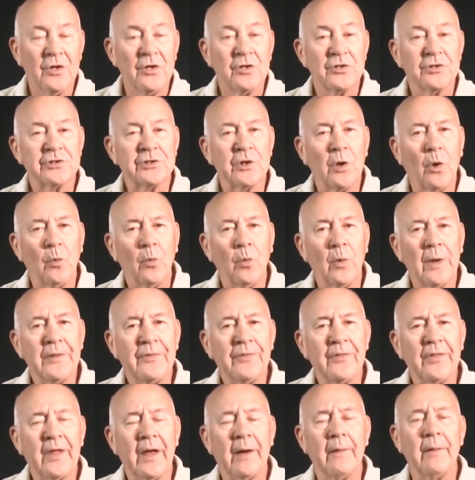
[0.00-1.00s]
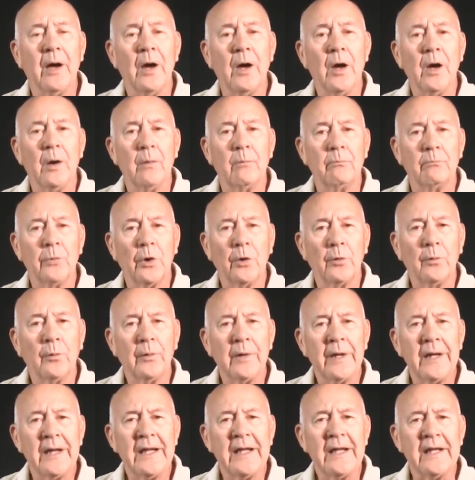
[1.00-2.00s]
So when the
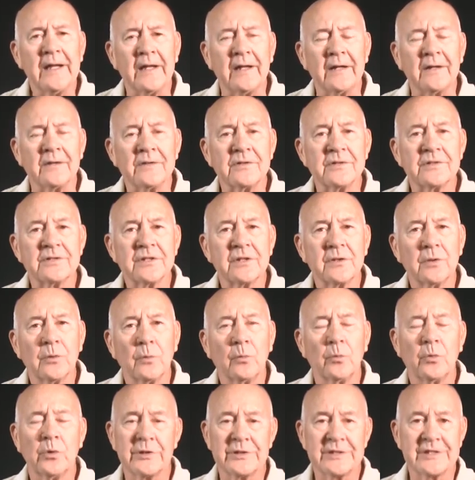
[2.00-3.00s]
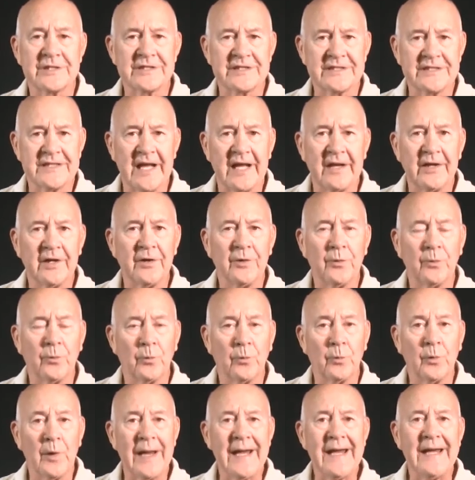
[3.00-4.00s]
Marines would
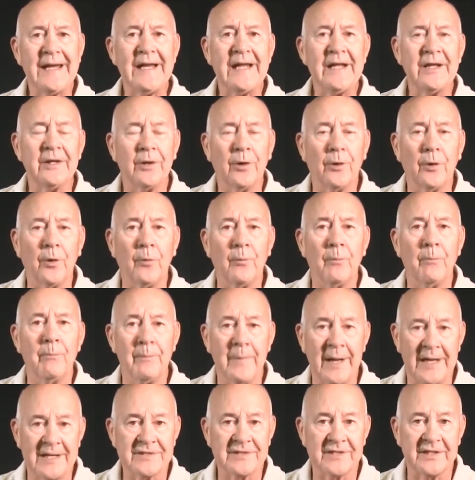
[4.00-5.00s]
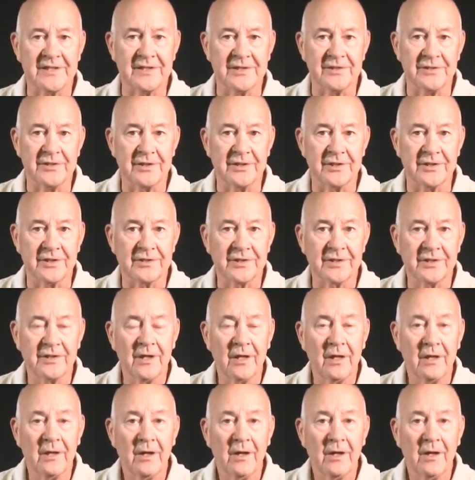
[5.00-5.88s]
send radio messages